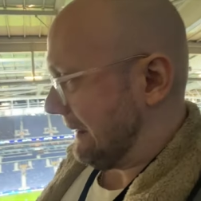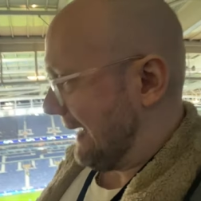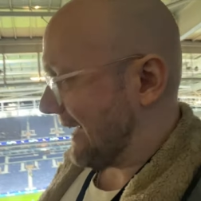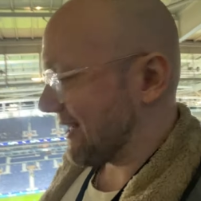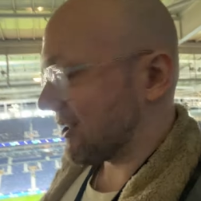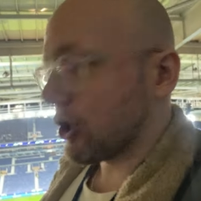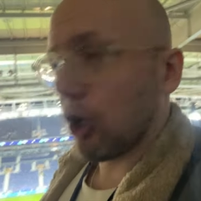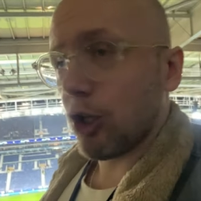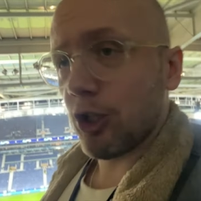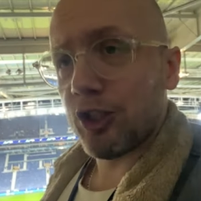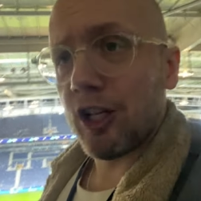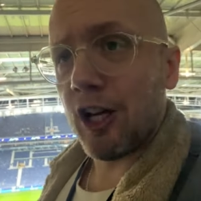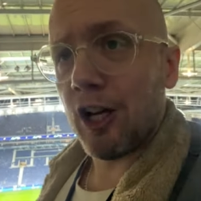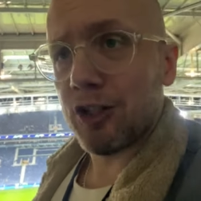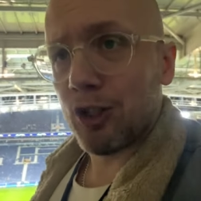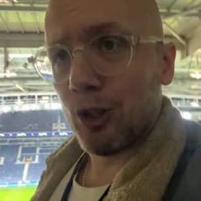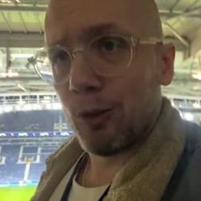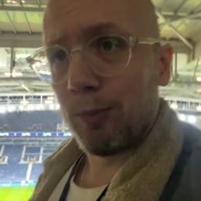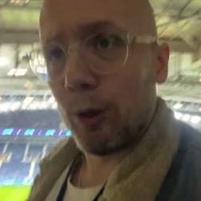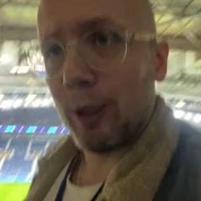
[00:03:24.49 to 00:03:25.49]
has cost
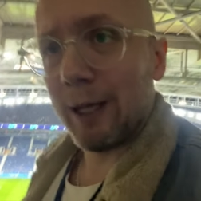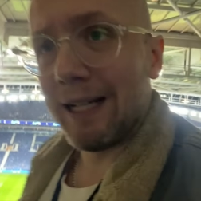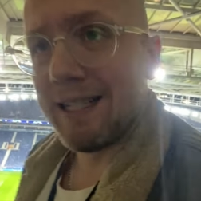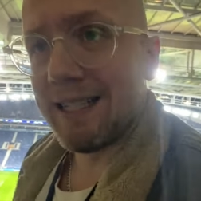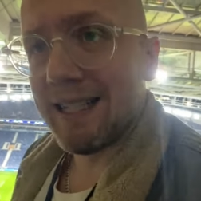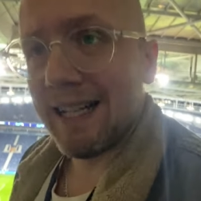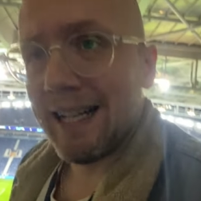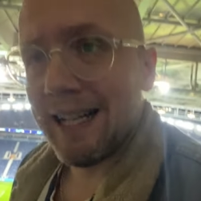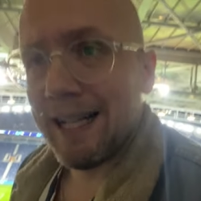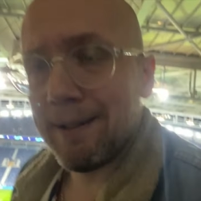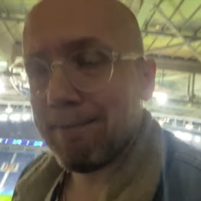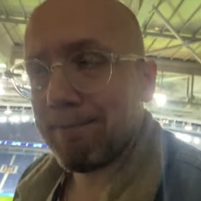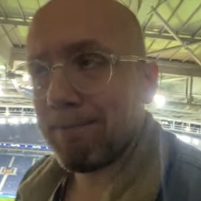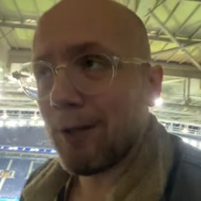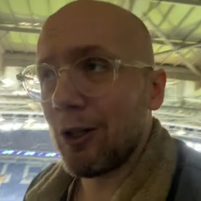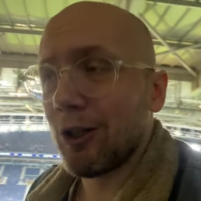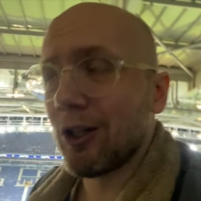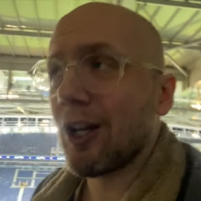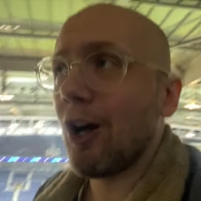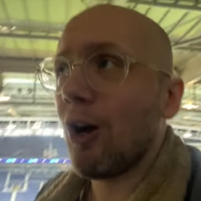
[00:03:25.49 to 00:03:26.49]
Arsenal pretty dear.
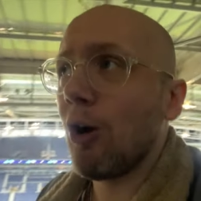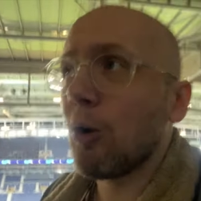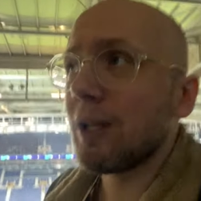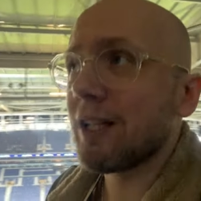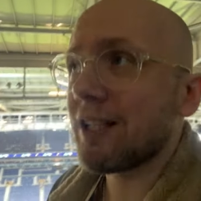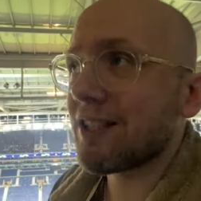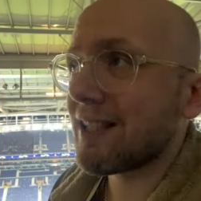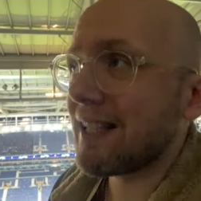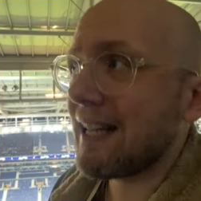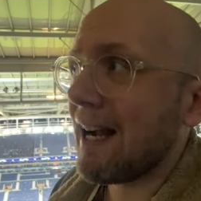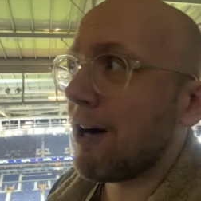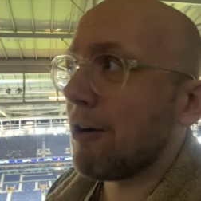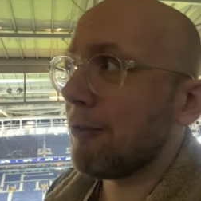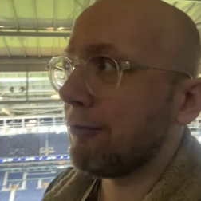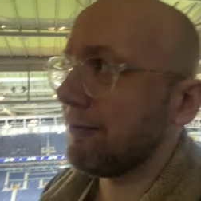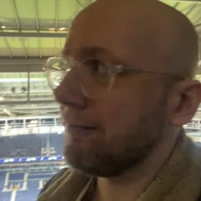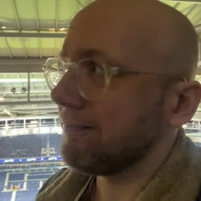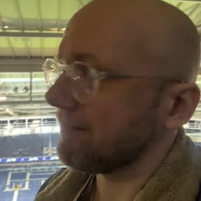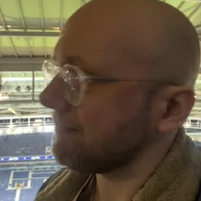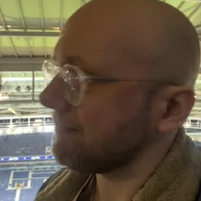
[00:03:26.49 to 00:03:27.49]
On the goal itself,